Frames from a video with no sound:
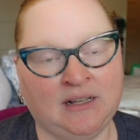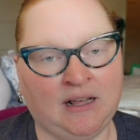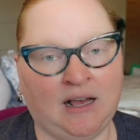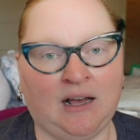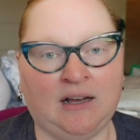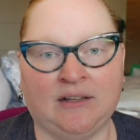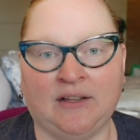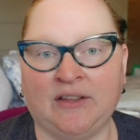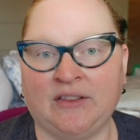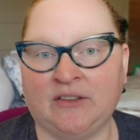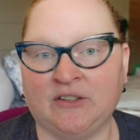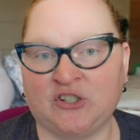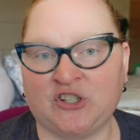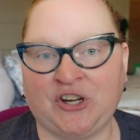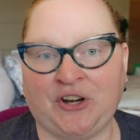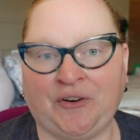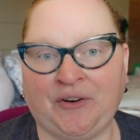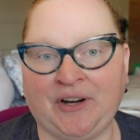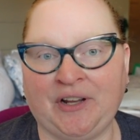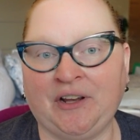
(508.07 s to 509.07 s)
uh, the
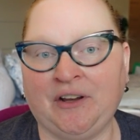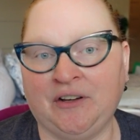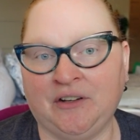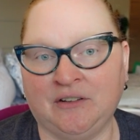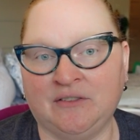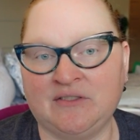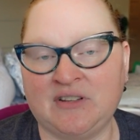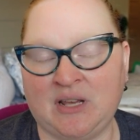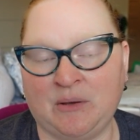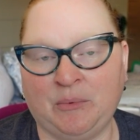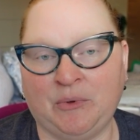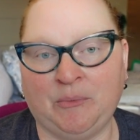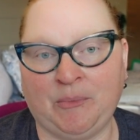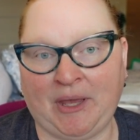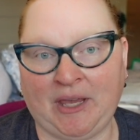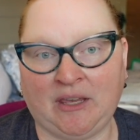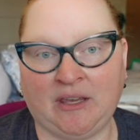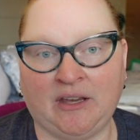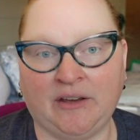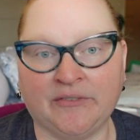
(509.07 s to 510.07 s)
sharing of table
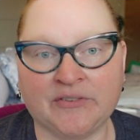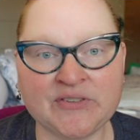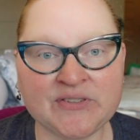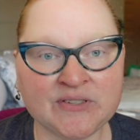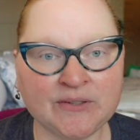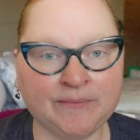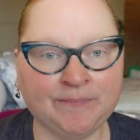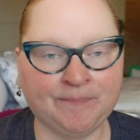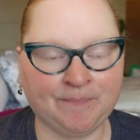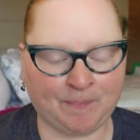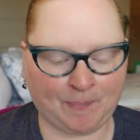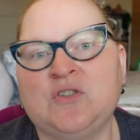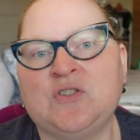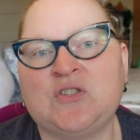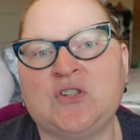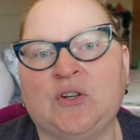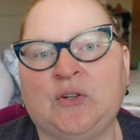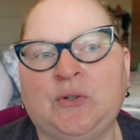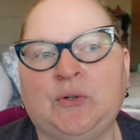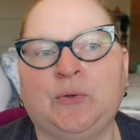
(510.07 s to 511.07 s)
mate gifts.
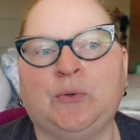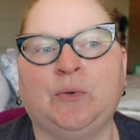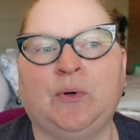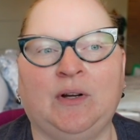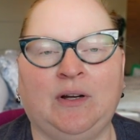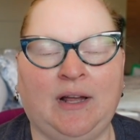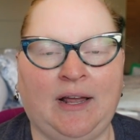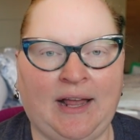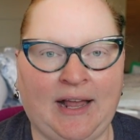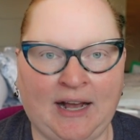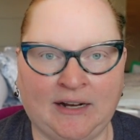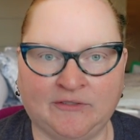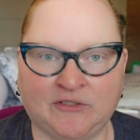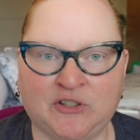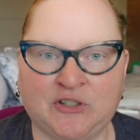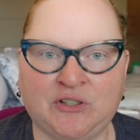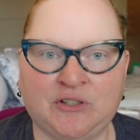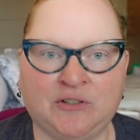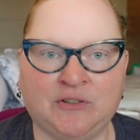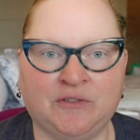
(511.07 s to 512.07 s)
So, after
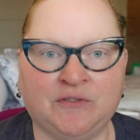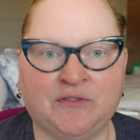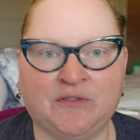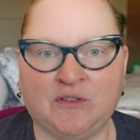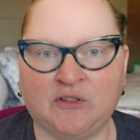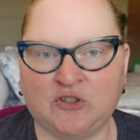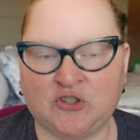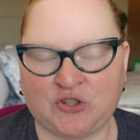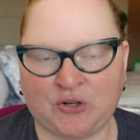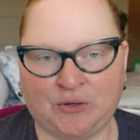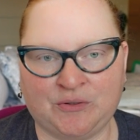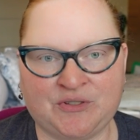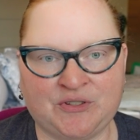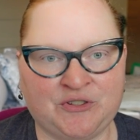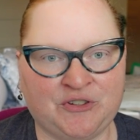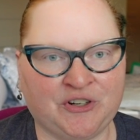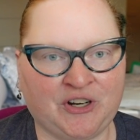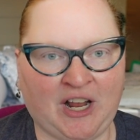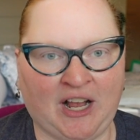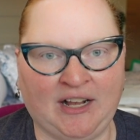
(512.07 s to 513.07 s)
you've chosen
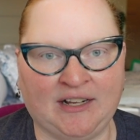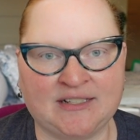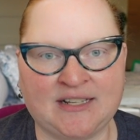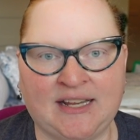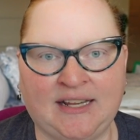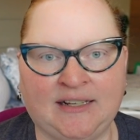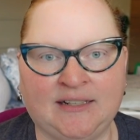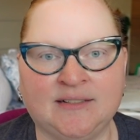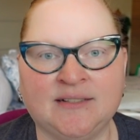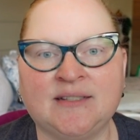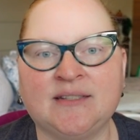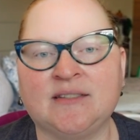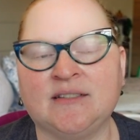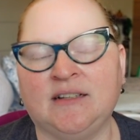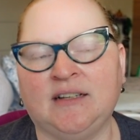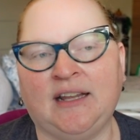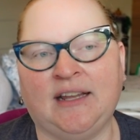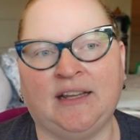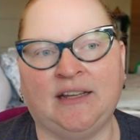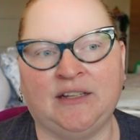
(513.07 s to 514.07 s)
your contents
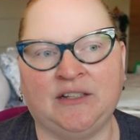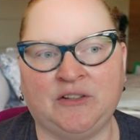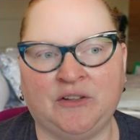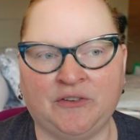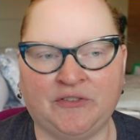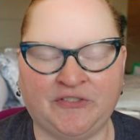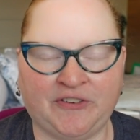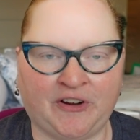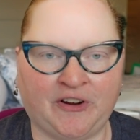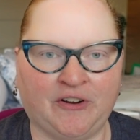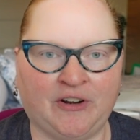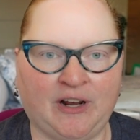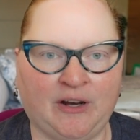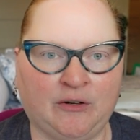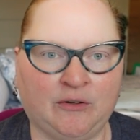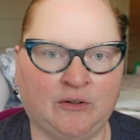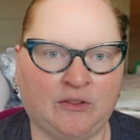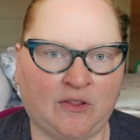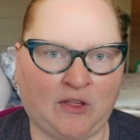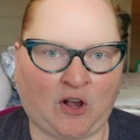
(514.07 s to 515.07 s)
and you've figured
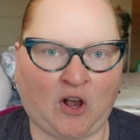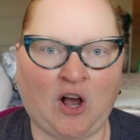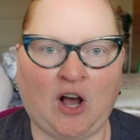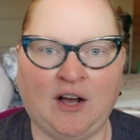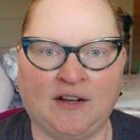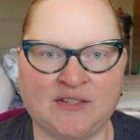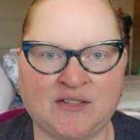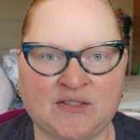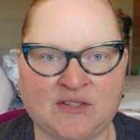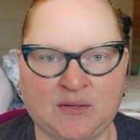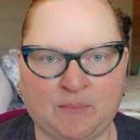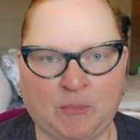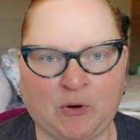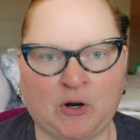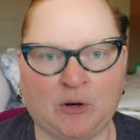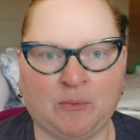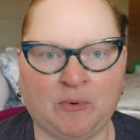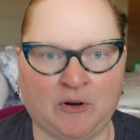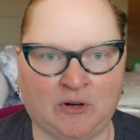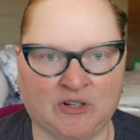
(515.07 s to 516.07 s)
out the cost
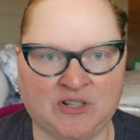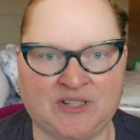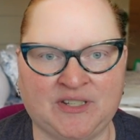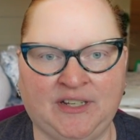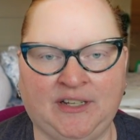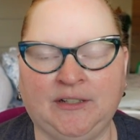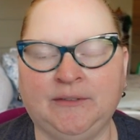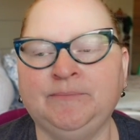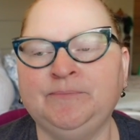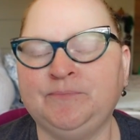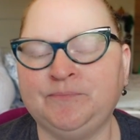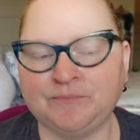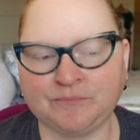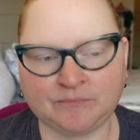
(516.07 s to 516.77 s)
per person,